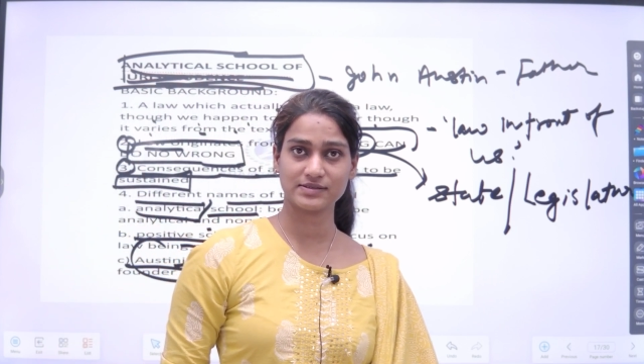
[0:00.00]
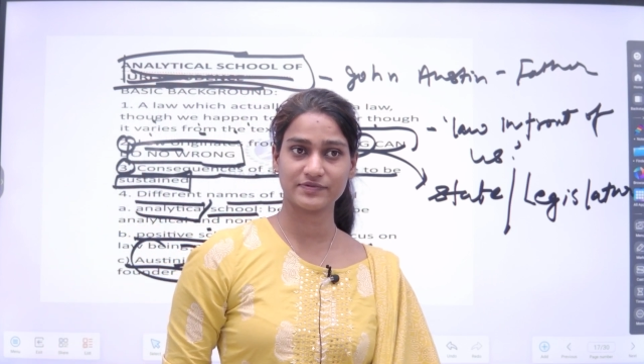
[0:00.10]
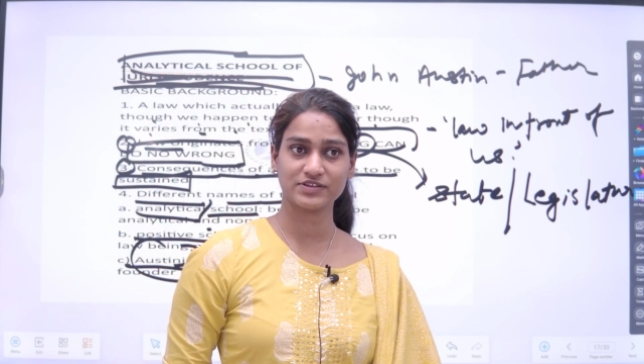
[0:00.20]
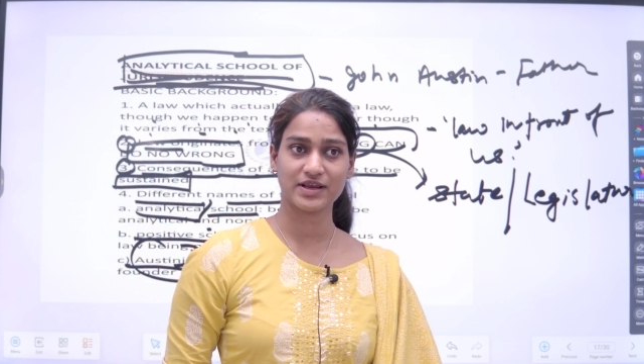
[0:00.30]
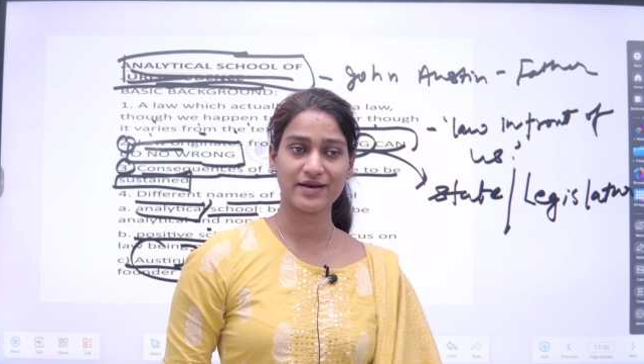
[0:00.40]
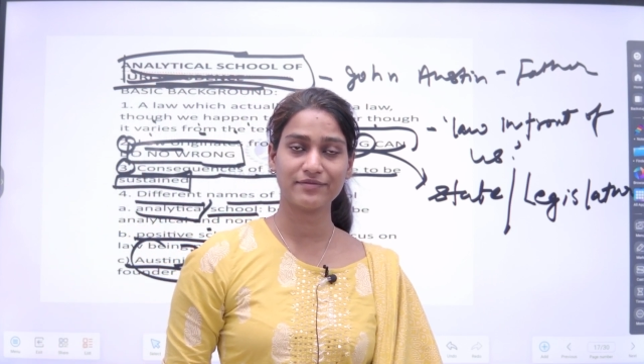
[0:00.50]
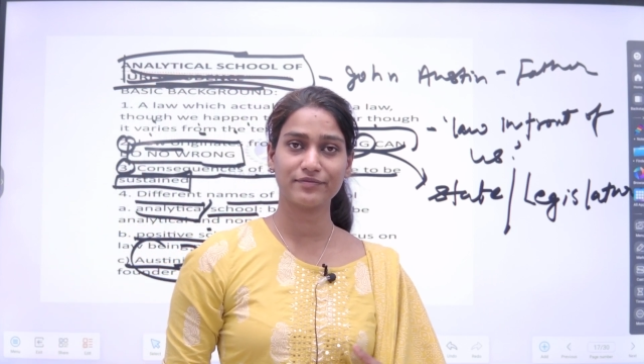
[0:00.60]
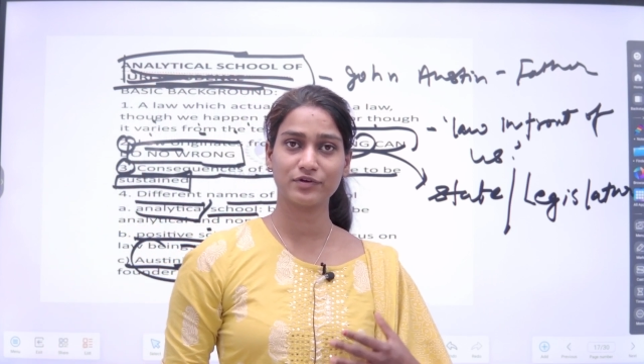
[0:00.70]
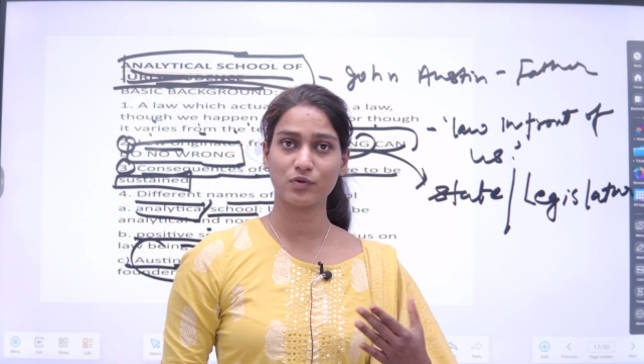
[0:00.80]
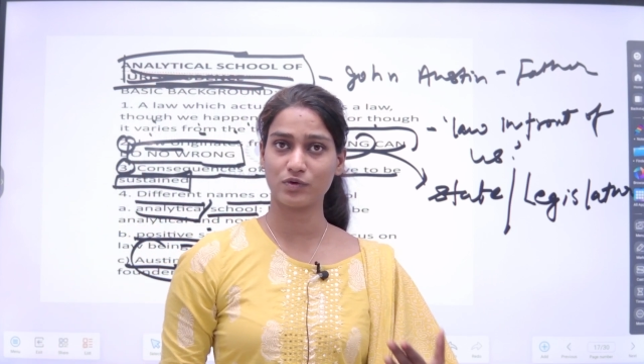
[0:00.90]
which have
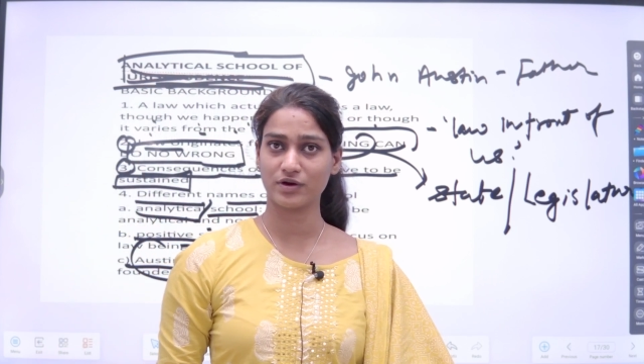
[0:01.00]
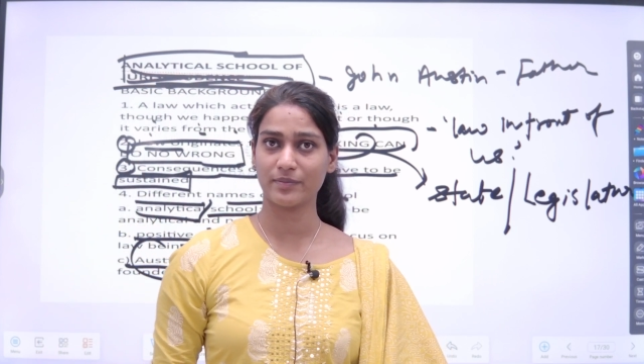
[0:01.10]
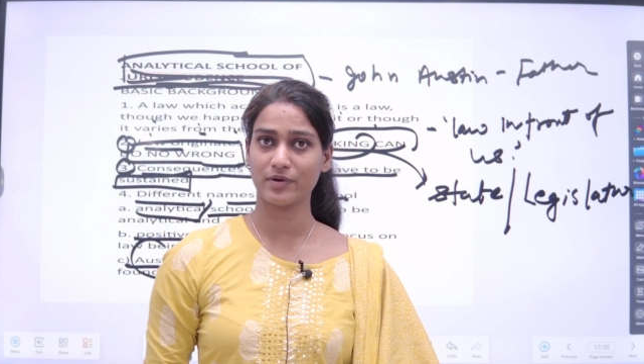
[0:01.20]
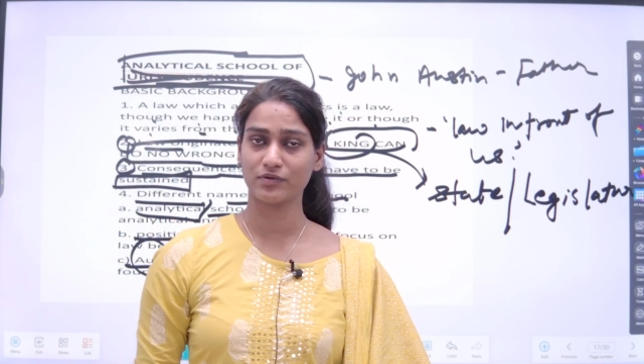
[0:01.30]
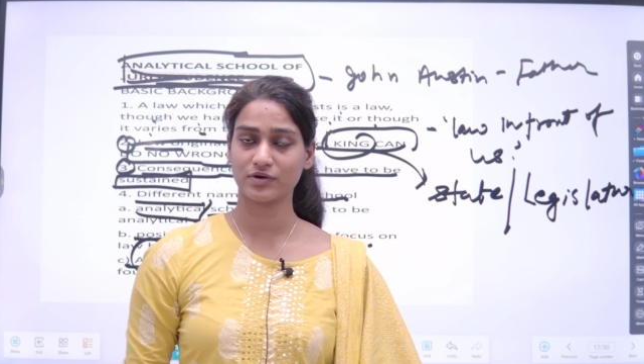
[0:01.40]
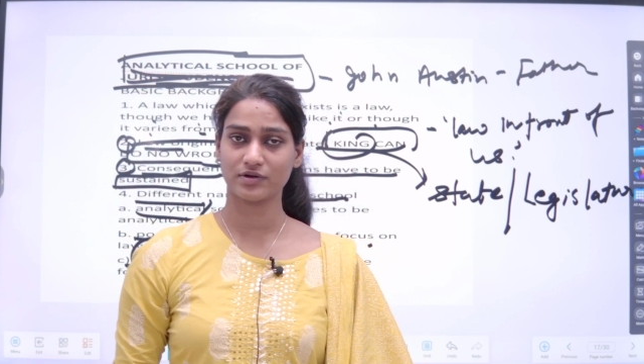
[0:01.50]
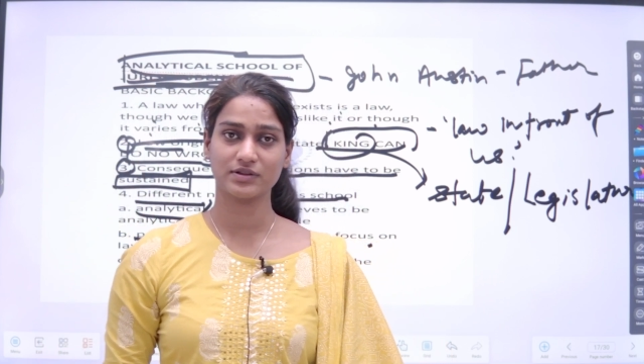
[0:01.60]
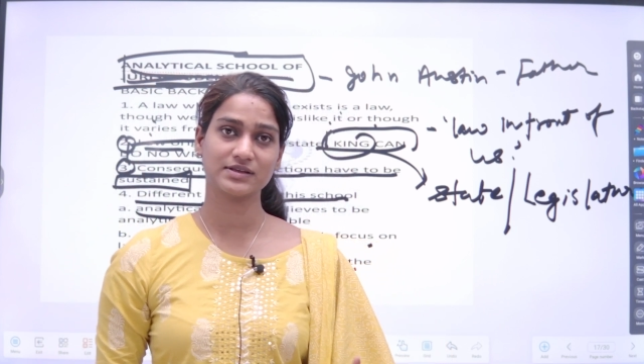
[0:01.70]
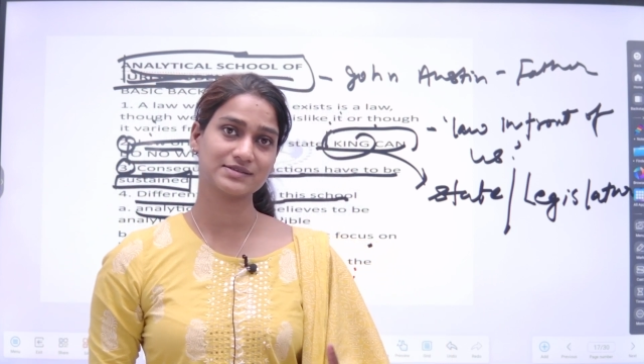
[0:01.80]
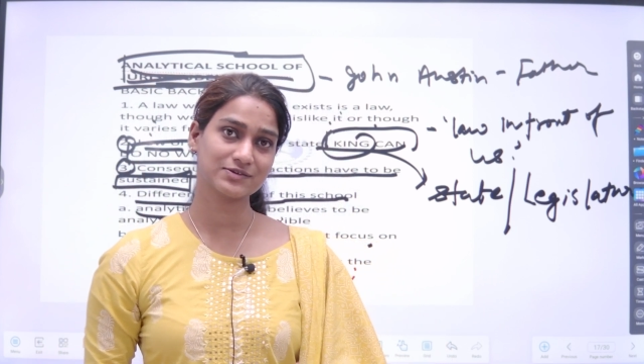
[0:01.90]
told about
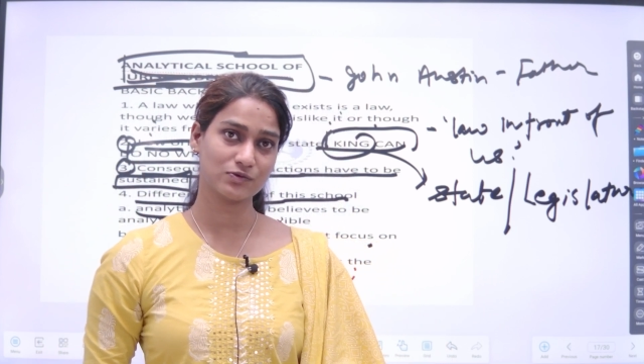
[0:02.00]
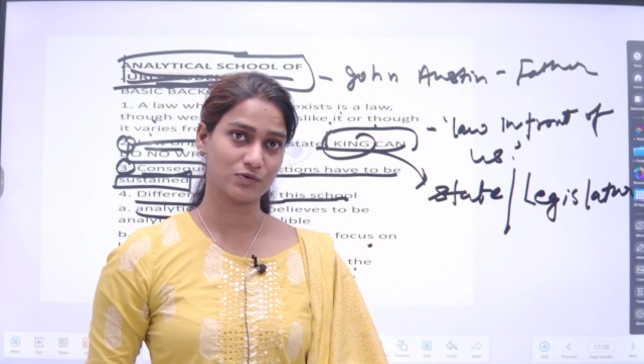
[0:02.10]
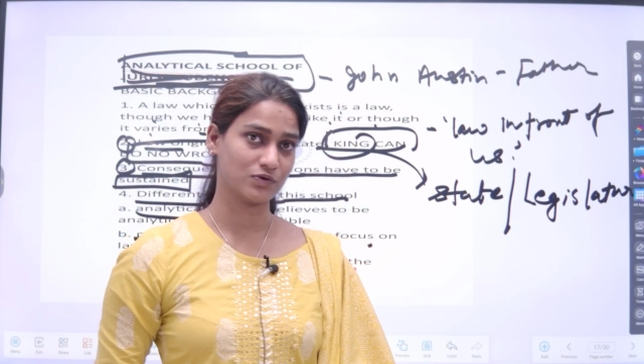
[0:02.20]
this school.